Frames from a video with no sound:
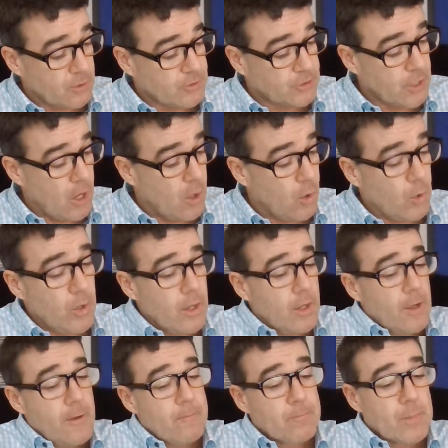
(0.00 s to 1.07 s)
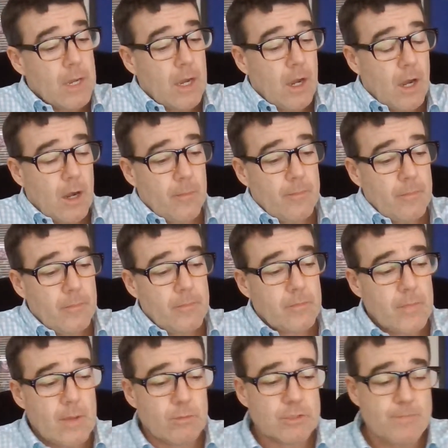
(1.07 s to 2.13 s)
So
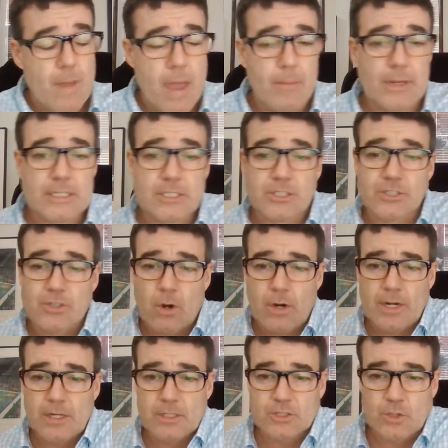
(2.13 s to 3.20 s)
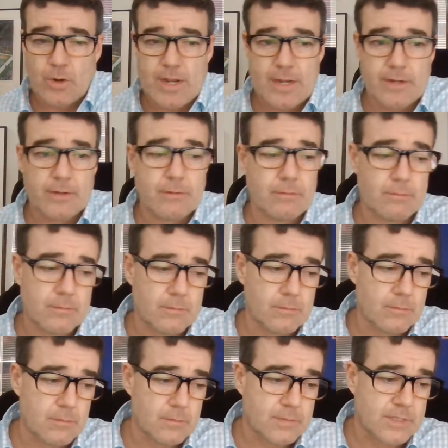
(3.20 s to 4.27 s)
it was maybe starting to trend
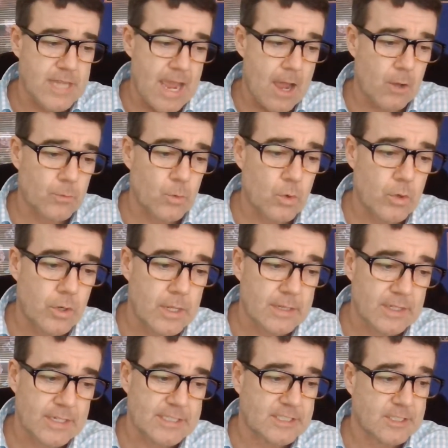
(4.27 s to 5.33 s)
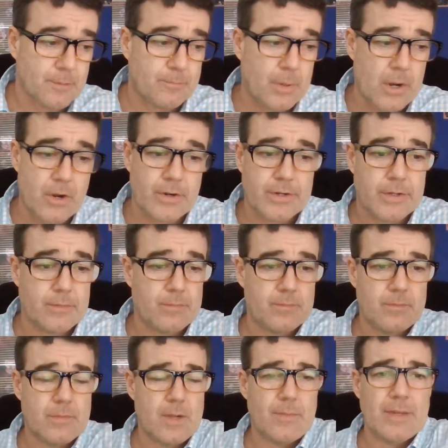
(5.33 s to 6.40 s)
downward, at least compared to.
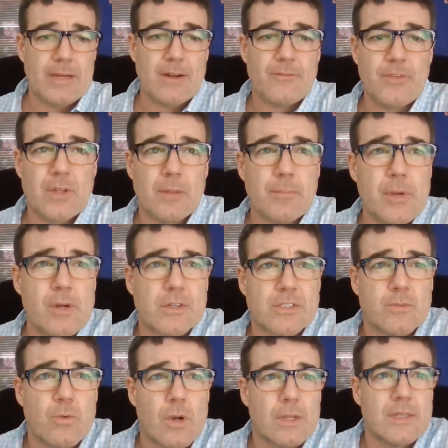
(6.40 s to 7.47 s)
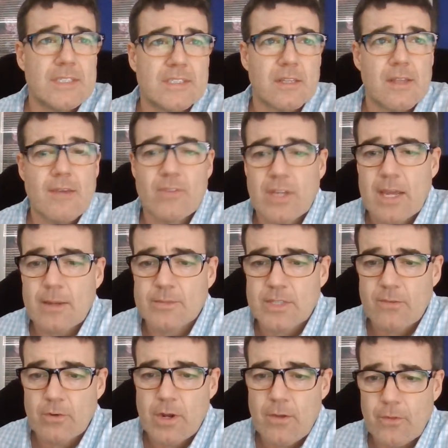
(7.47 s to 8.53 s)
I mean, I feel like Peterson won at least 11 games
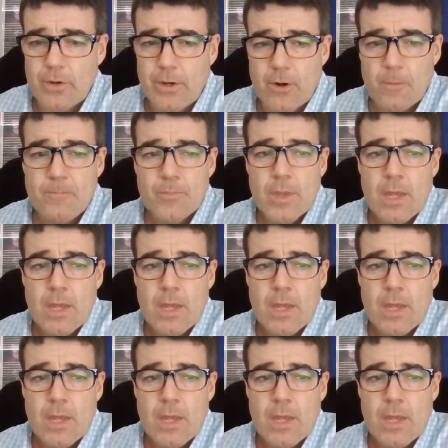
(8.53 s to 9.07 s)
every other year.